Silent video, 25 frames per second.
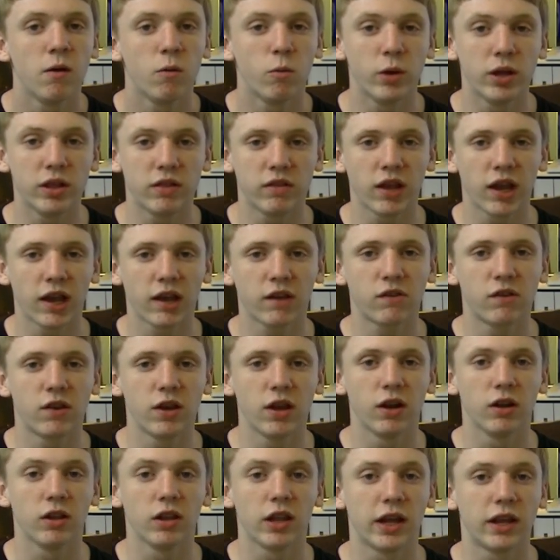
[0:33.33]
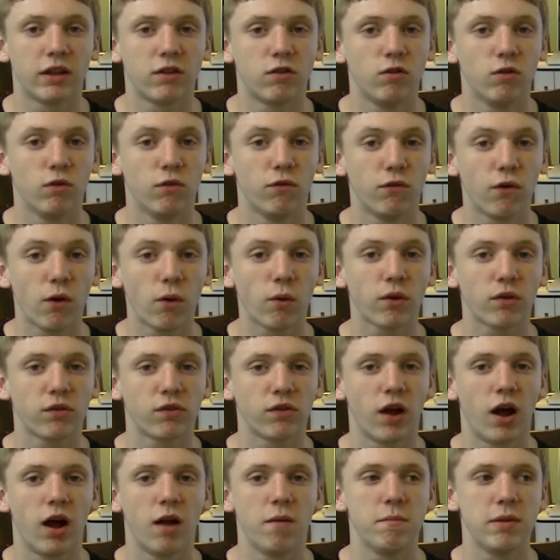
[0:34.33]
we techs here like to
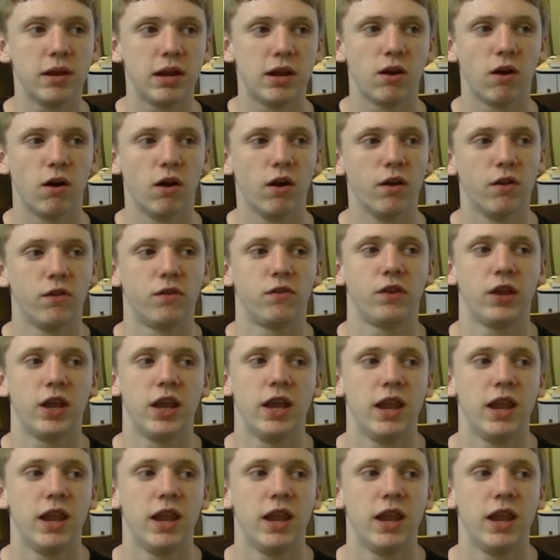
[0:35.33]
focus on because